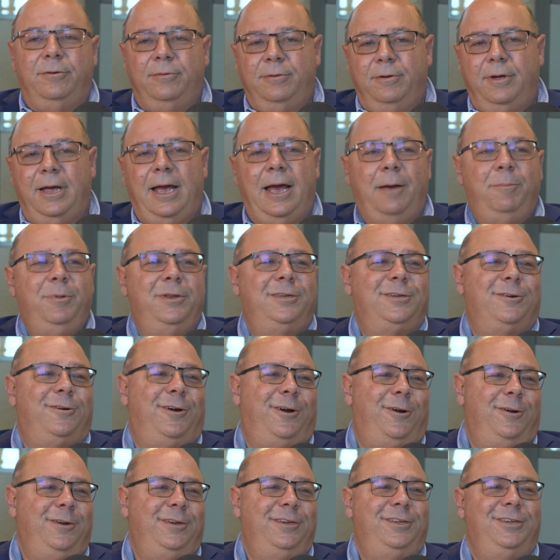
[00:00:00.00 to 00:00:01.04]
habits are
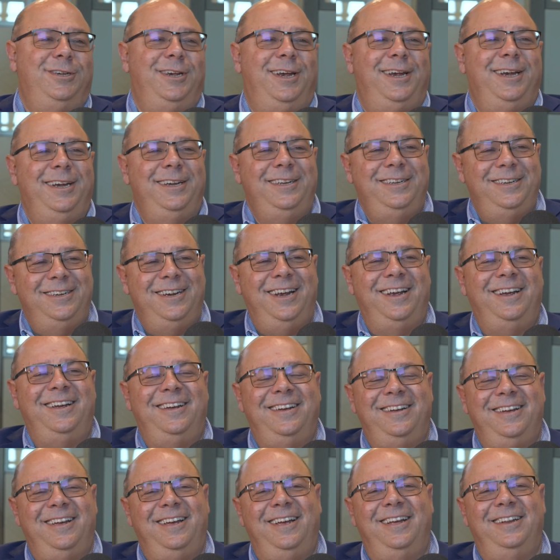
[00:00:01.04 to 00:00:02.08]
hard to change,
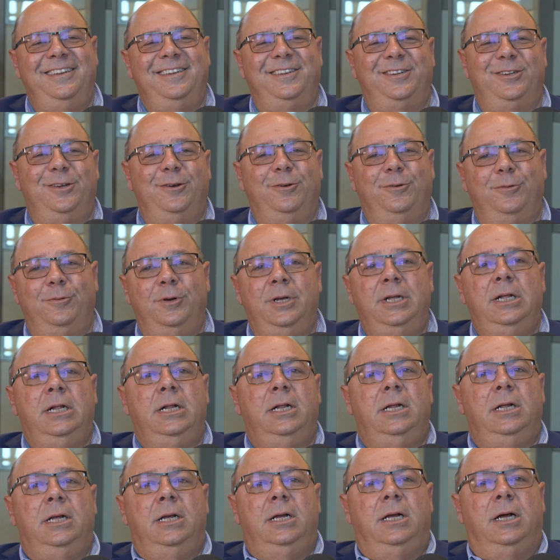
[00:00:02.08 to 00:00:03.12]
and so
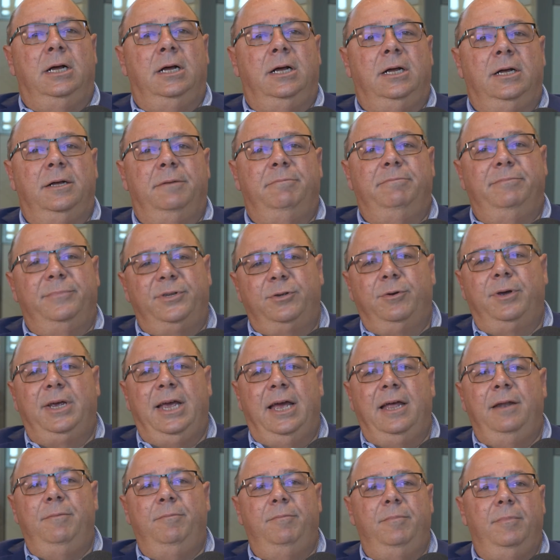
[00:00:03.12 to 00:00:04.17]

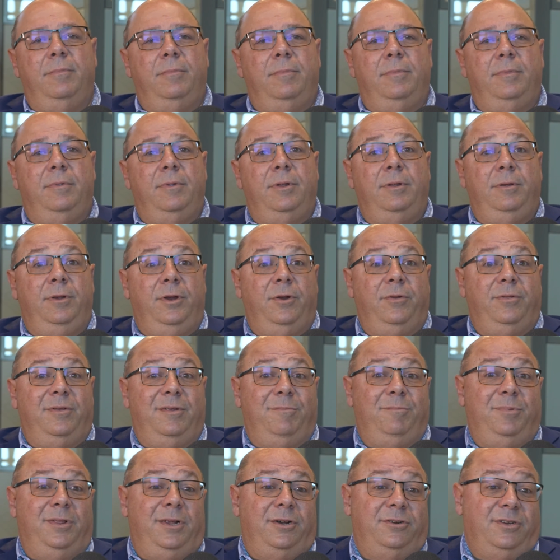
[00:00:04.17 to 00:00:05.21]
again,
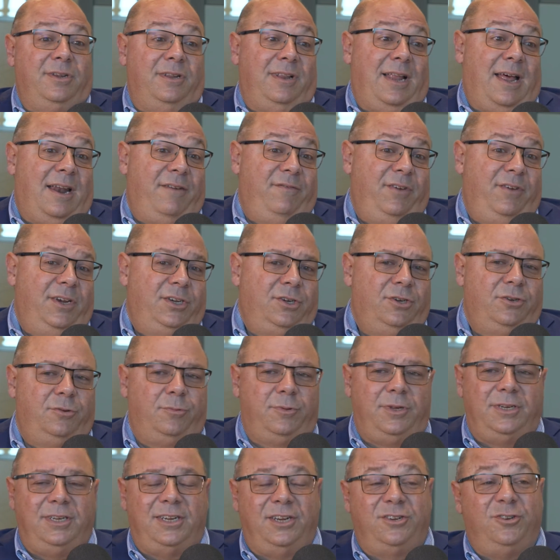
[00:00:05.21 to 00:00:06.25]
there's a lot of issues with
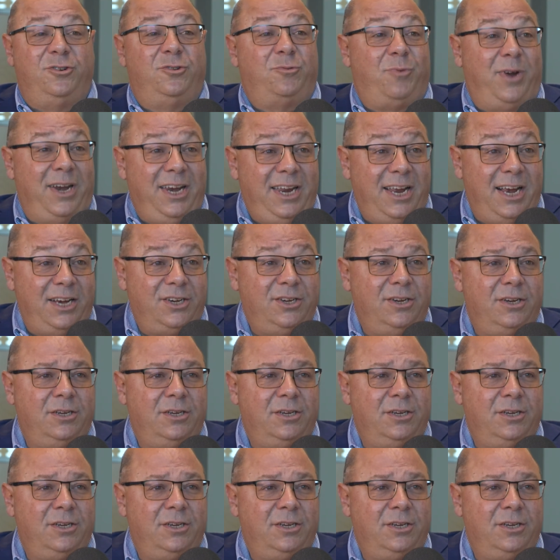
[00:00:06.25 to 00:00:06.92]
this test. There's radiation